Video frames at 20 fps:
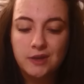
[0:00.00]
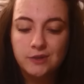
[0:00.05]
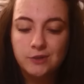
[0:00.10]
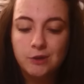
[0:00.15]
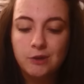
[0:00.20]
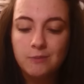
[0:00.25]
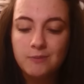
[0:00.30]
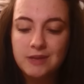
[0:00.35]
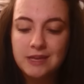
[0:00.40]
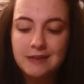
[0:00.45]

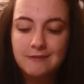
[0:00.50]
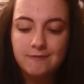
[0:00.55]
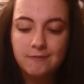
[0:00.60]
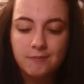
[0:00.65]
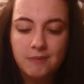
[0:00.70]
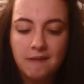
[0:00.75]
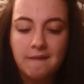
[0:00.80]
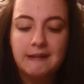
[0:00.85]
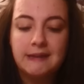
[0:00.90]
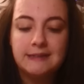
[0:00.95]
Tom
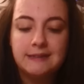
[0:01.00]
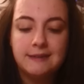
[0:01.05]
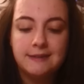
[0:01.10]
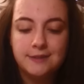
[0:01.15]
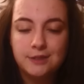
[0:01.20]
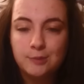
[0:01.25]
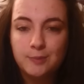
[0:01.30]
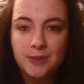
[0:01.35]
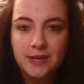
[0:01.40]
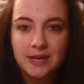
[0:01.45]
even married a
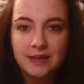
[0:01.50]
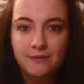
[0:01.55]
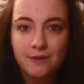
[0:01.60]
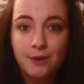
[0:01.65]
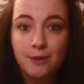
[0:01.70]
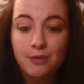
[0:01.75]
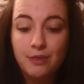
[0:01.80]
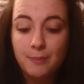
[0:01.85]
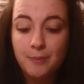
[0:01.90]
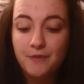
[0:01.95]

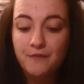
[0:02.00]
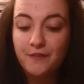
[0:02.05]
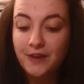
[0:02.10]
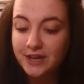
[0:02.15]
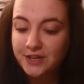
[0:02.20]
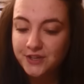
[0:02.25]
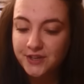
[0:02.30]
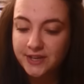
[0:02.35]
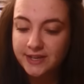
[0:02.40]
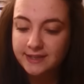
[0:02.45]
superhero, the
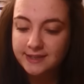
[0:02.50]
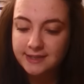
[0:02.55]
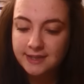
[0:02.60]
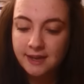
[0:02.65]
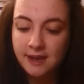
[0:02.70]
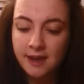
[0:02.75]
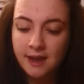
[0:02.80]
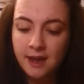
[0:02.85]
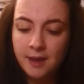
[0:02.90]
Perfectionist.